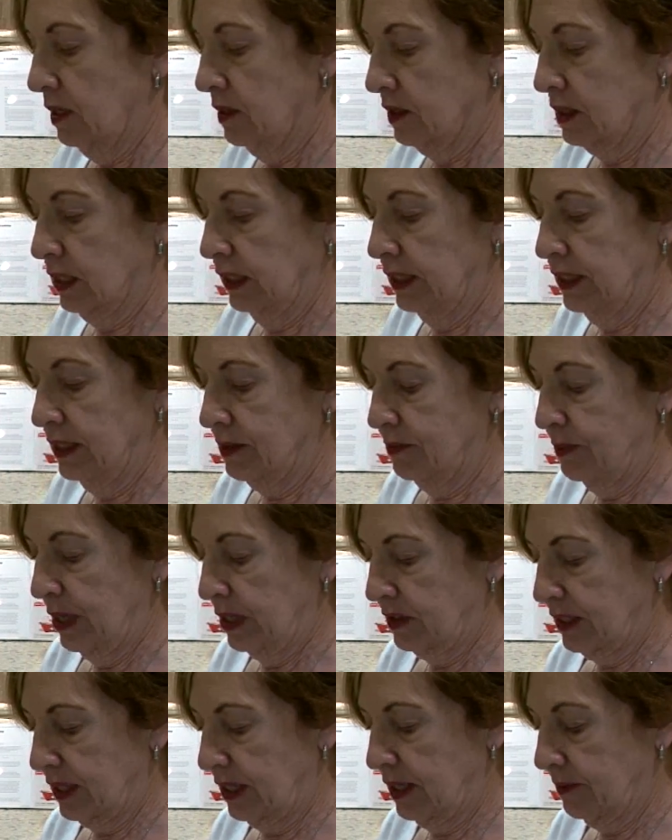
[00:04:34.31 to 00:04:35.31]
the least
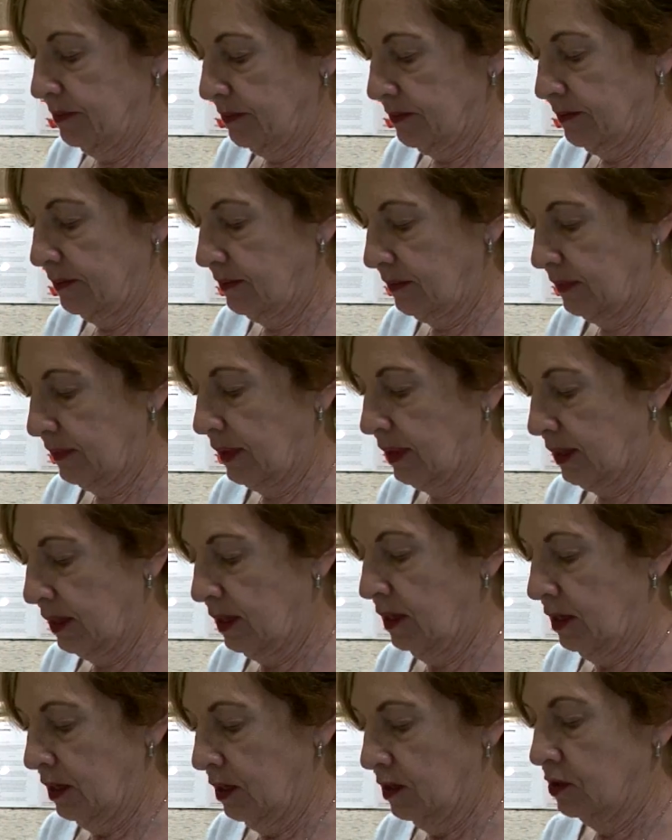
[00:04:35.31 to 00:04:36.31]
messy.
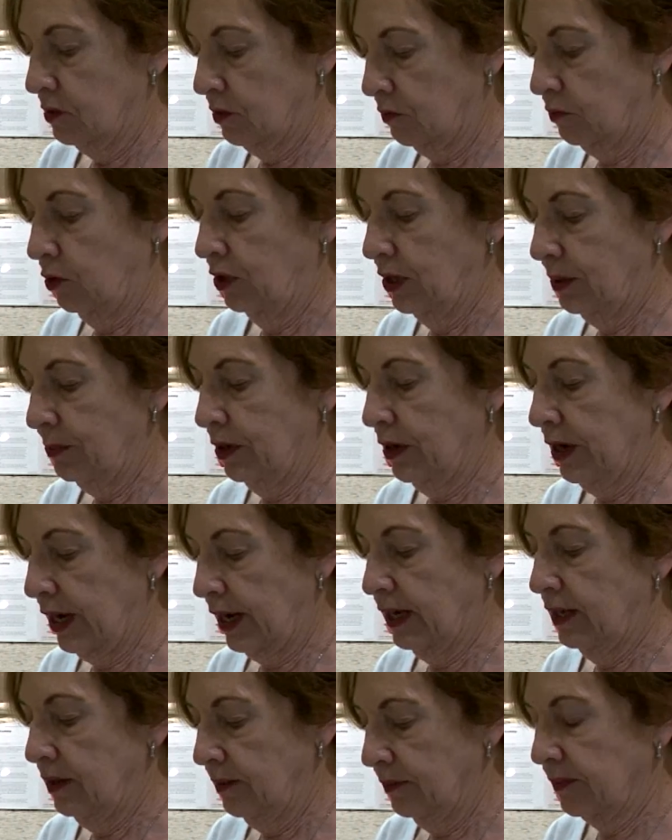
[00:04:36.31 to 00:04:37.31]
So we rolled up our egg.